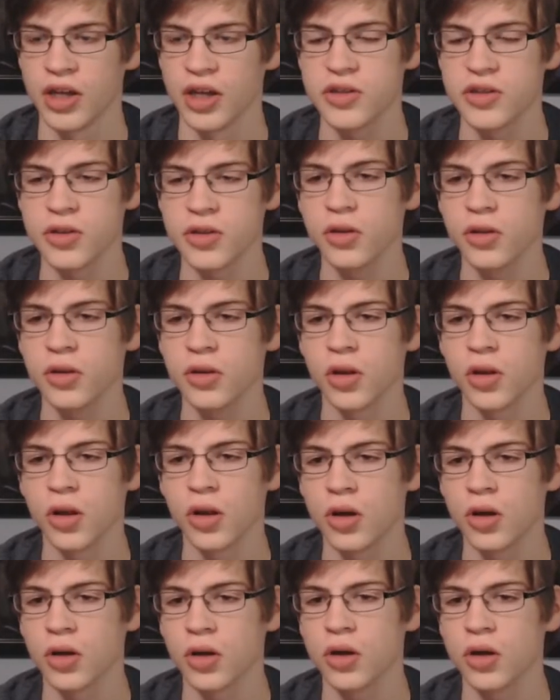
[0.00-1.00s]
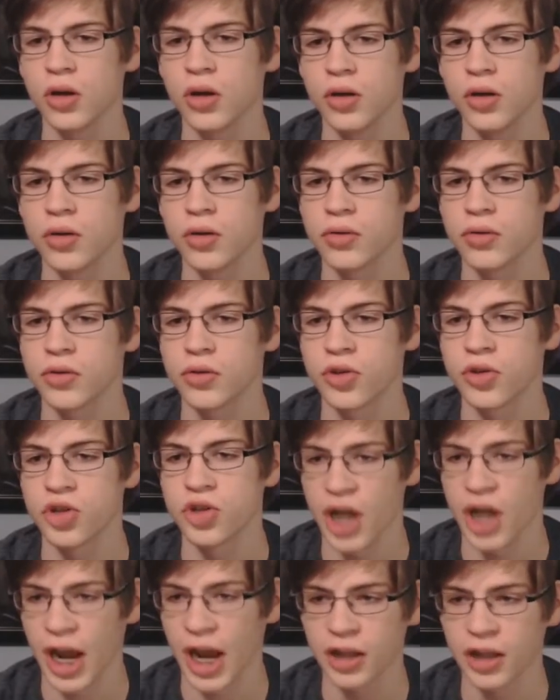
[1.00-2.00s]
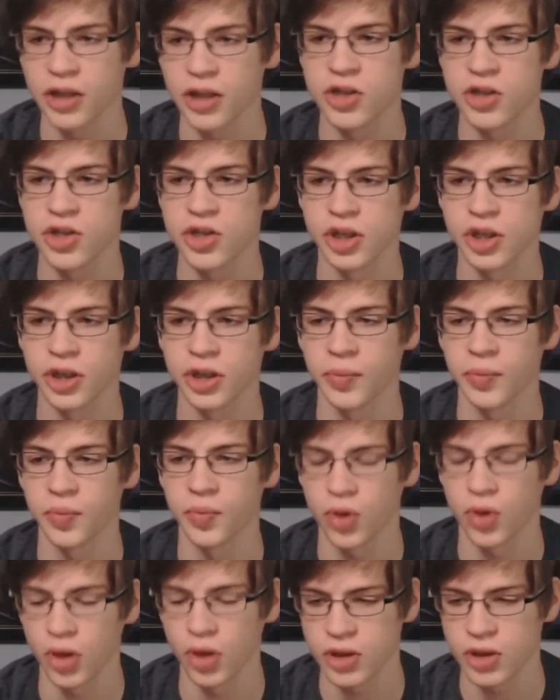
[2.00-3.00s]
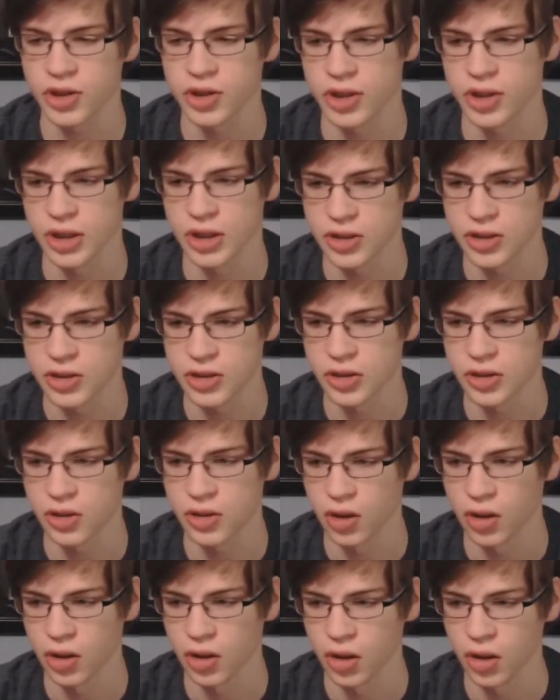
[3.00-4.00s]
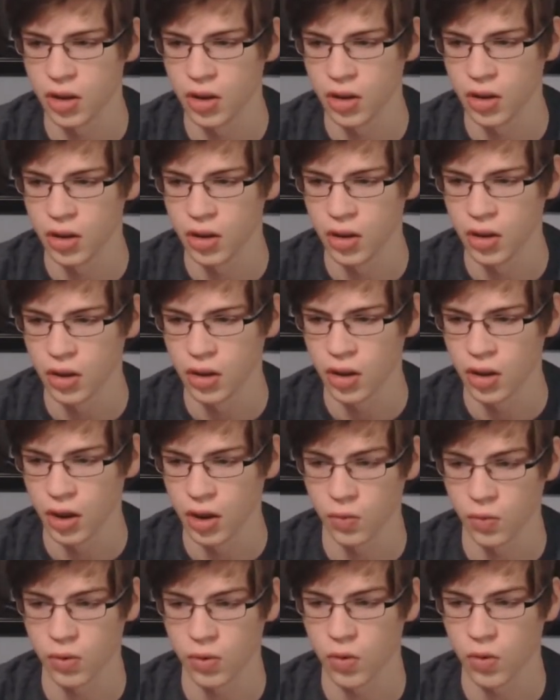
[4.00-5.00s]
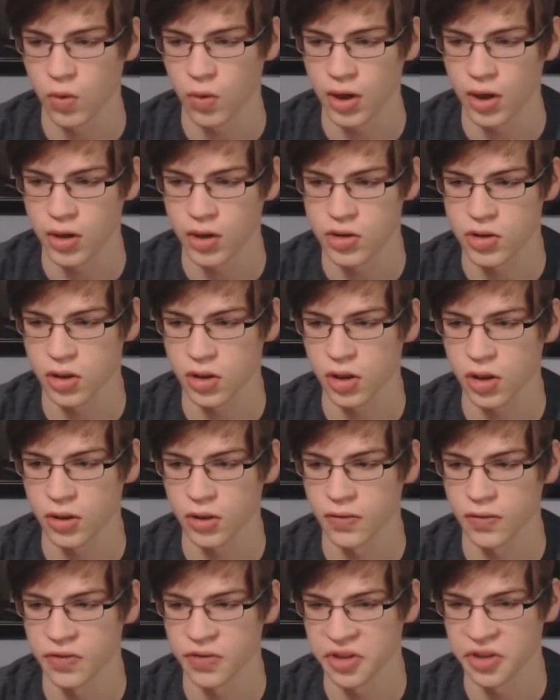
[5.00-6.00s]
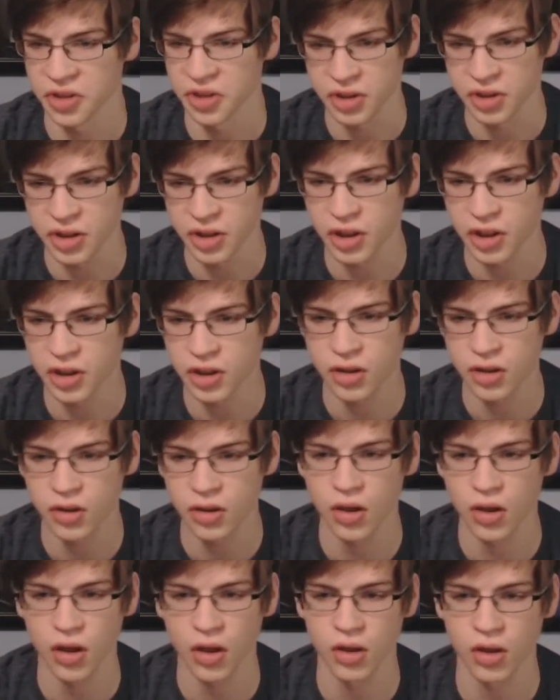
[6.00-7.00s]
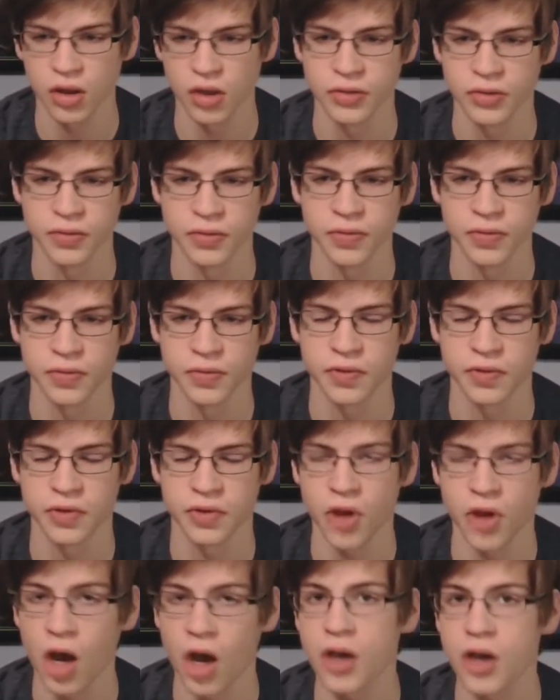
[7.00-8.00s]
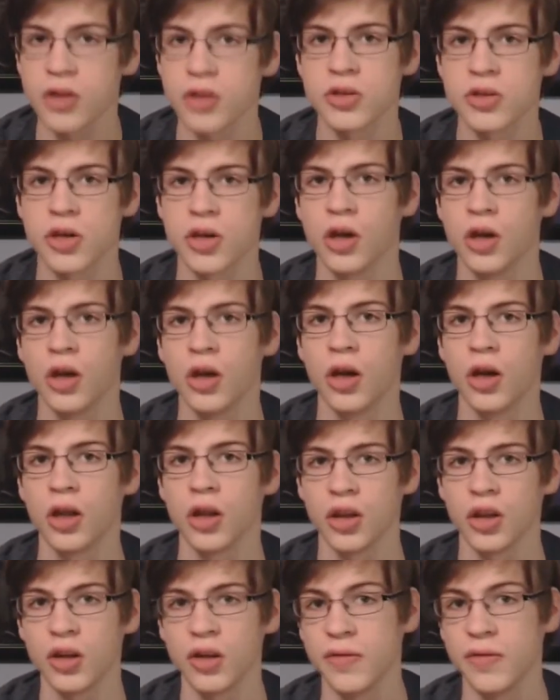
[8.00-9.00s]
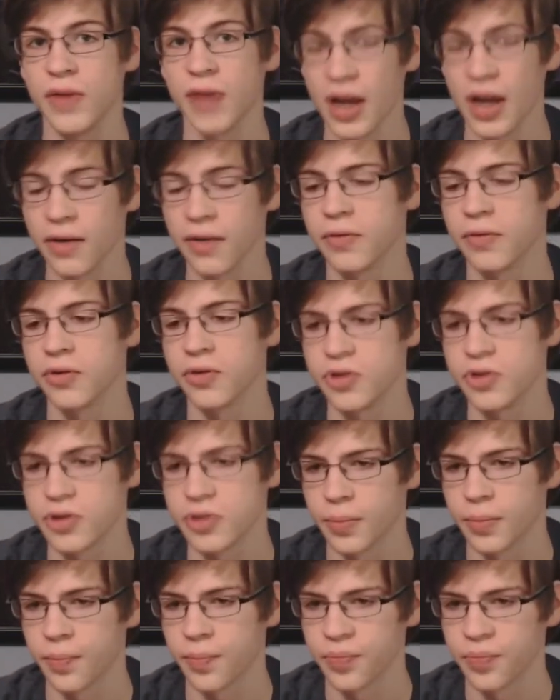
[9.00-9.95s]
It's a long, challenging process. It requires a lot of thinking, a lot of thought, a lot of effort.